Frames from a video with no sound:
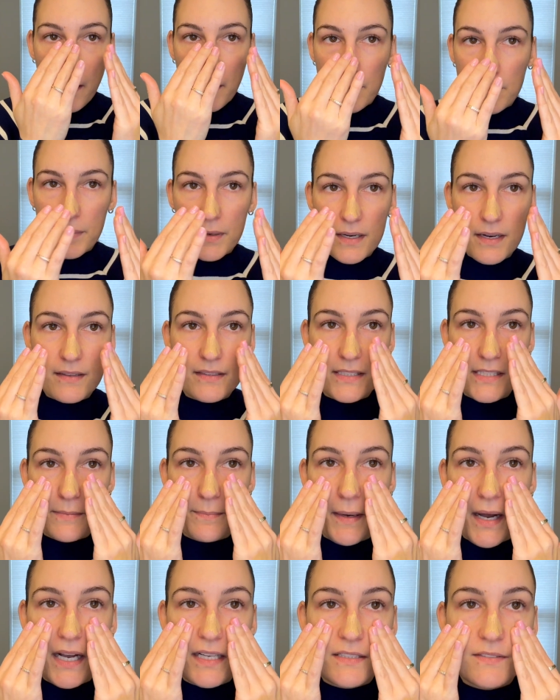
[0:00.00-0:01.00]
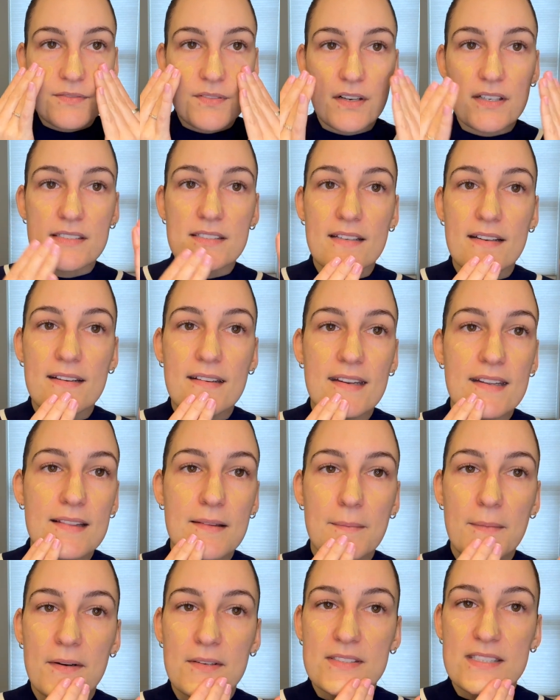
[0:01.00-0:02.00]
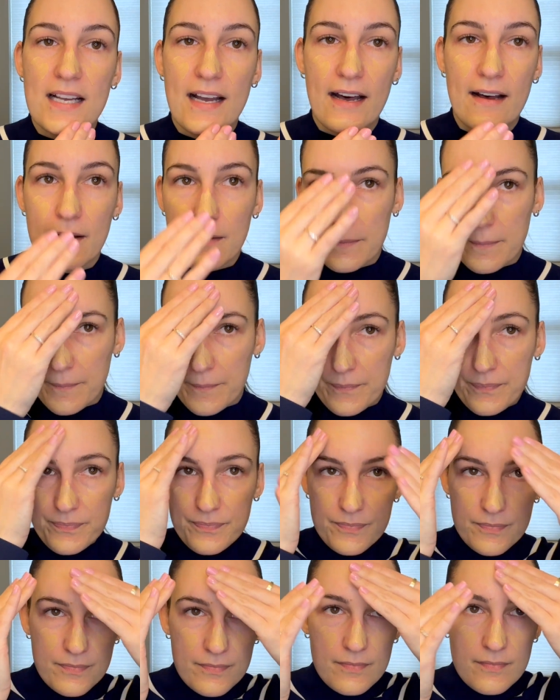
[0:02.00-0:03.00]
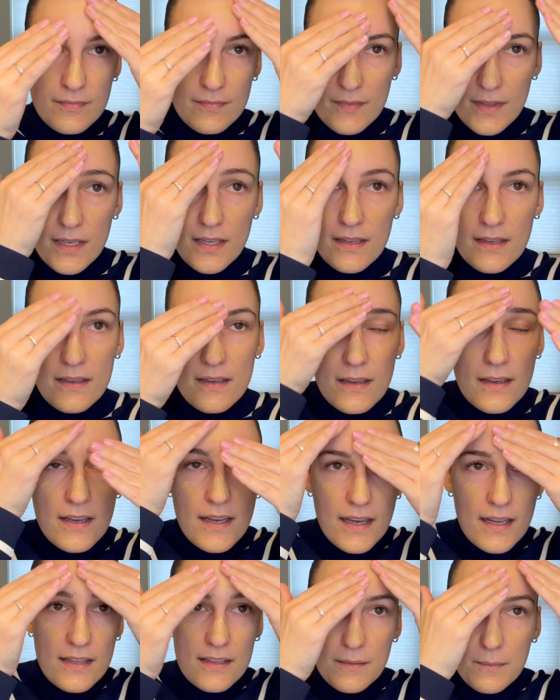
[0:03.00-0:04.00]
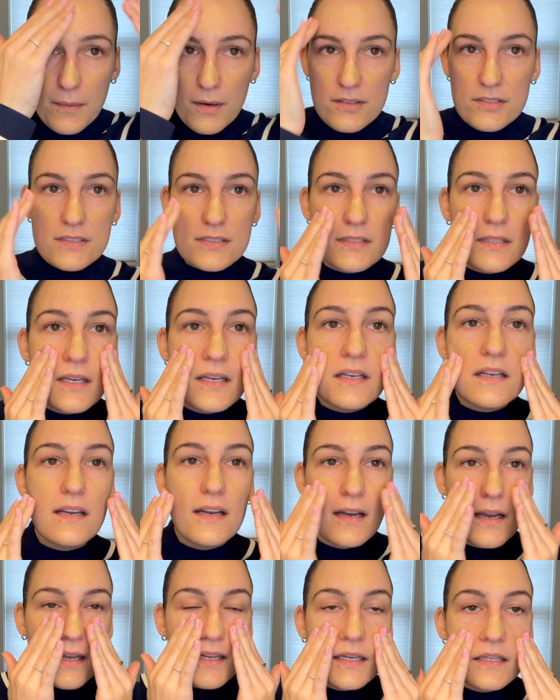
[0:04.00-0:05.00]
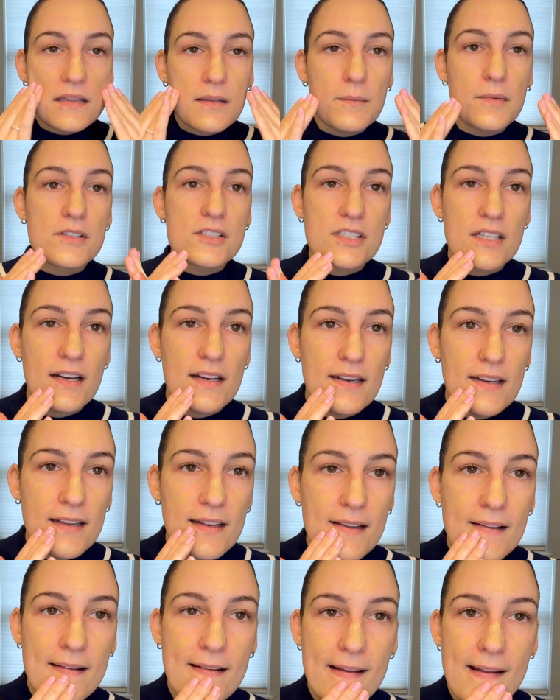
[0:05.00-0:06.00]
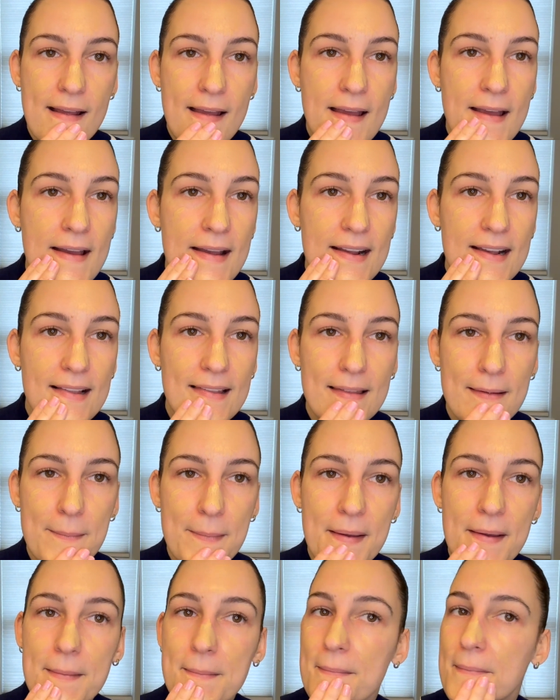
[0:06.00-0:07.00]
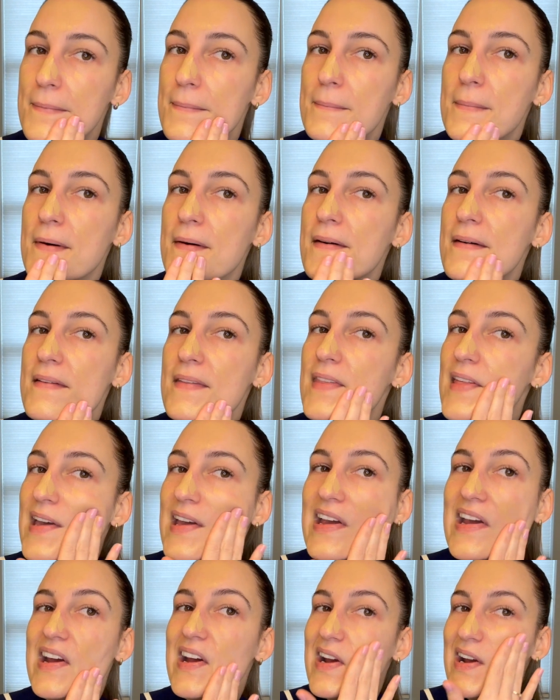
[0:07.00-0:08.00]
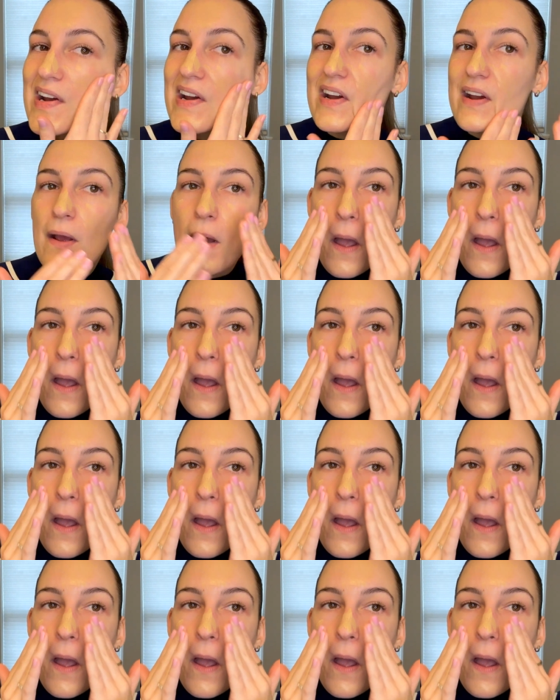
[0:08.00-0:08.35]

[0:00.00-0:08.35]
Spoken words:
Put on the spots first I need the most help. And the most, like, I get the most shiny. Got a little pimple there.